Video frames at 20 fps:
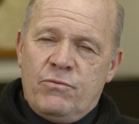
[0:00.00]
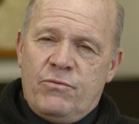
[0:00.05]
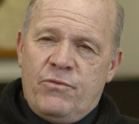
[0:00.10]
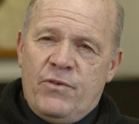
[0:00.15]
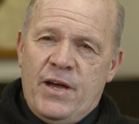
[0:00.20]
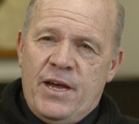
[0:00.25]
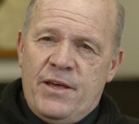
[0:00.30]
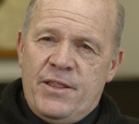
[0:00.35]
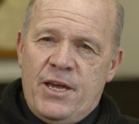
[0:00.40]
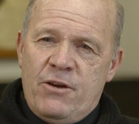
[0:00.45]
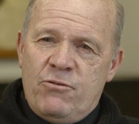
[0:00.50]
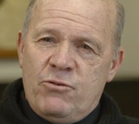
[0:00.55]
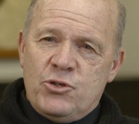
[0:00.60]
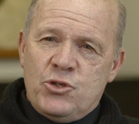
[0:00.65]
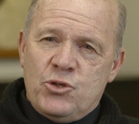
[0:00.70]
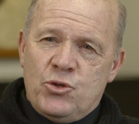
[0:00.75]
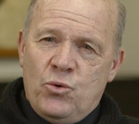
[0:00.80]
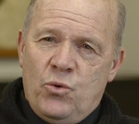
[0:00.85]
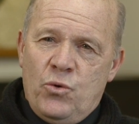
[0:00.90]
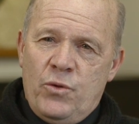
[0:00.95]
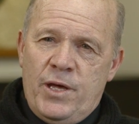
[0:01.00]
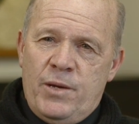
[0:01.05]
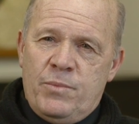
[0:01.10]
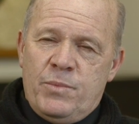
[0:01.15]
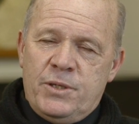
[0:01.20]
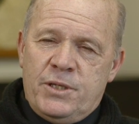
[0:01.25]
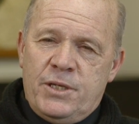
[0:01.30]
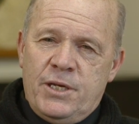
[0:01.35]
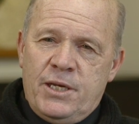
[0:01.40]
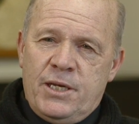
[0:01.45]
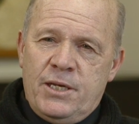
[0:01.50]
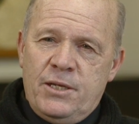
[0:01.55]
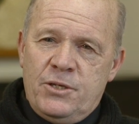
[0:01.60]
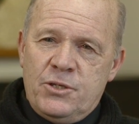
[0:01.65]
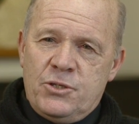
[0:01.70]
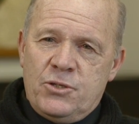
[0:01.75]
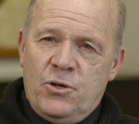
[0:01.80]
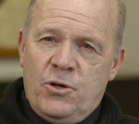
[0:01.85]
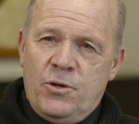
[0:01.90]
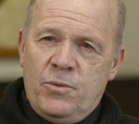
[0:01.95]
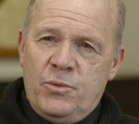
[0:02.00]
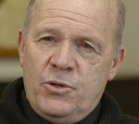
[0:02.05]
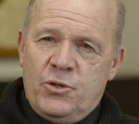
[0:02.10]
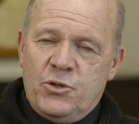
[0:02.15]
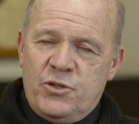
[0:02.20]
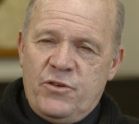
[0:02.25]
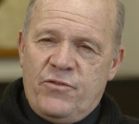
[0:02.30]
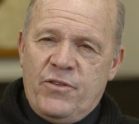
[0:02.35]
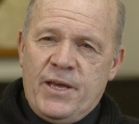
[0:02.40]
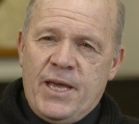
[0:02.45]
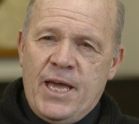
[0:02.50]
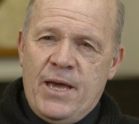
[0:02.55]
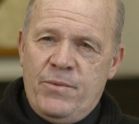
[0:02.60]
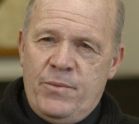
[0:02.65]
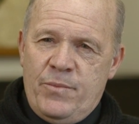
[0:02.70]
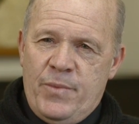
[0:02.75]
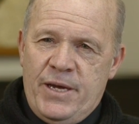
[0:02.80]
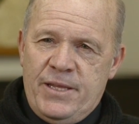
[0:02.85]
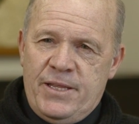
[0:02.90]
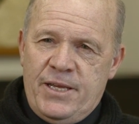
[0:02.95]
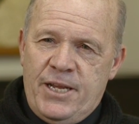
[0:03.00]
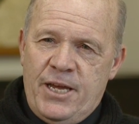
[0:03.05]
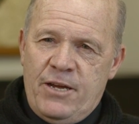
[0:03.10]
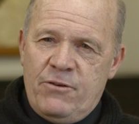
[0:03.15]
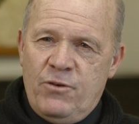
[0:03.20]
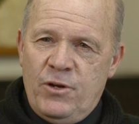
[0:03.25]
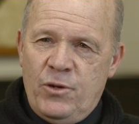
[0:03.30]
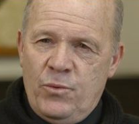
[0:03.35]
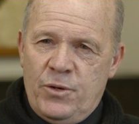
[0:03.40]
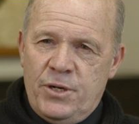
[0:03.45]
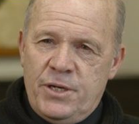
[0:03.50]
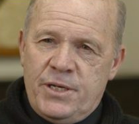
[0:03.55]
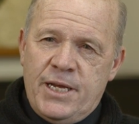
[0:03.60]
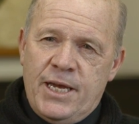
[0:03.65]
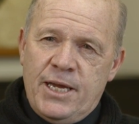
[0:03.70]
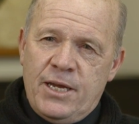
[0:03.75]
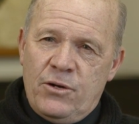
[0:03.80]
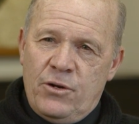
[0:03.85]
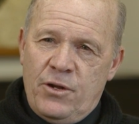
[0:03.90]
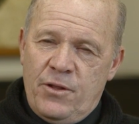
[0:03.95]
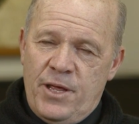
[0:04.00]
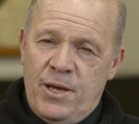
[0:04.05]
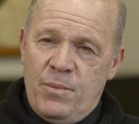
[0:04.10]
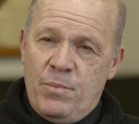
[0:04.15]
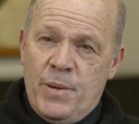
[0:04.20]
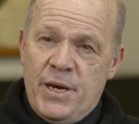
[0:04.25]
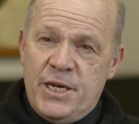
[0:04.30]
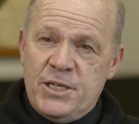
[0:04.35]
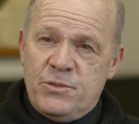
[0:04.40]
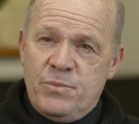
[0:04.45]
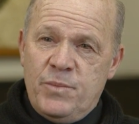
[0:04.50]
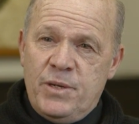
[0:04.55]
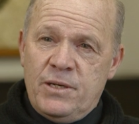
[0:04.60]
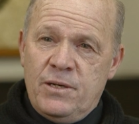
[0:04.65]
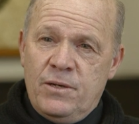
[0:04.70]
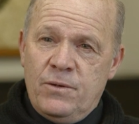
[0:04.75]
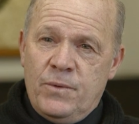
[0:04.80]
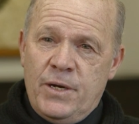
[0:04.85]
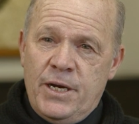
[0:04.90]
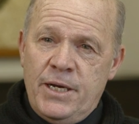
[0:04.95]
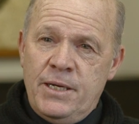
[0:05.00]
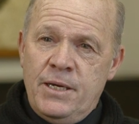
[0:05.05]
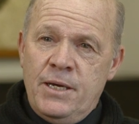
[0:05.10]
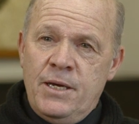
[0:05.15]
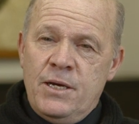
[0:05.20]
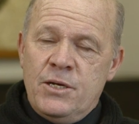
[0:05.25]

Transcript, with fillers: far they restore that particular site because if they're coming back they don't really want to take a lot of that base metal away